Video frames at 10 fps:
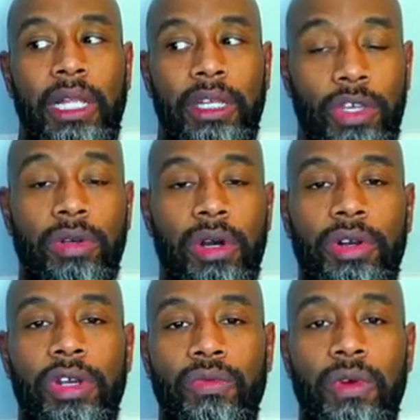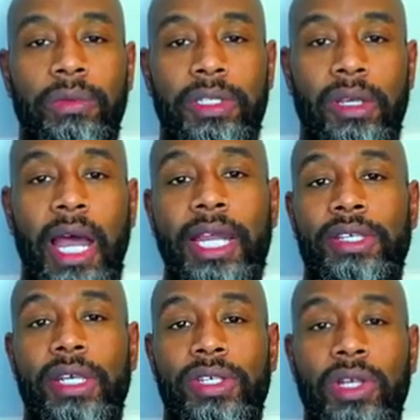You go to your room until I
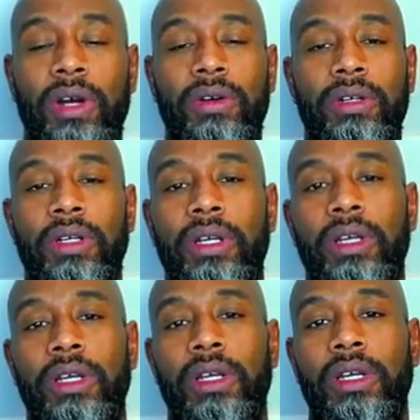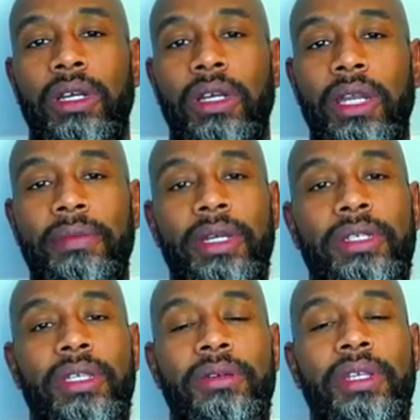say so." And
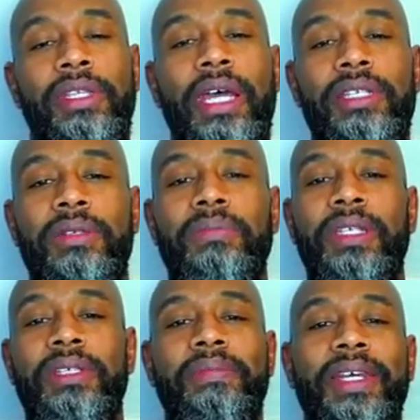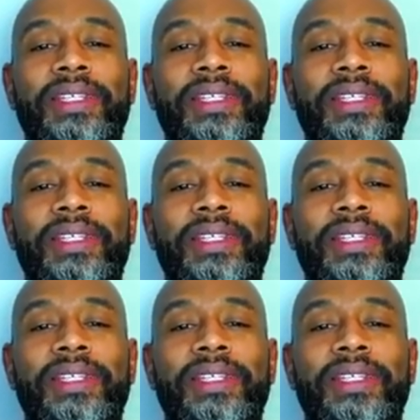that's meant to make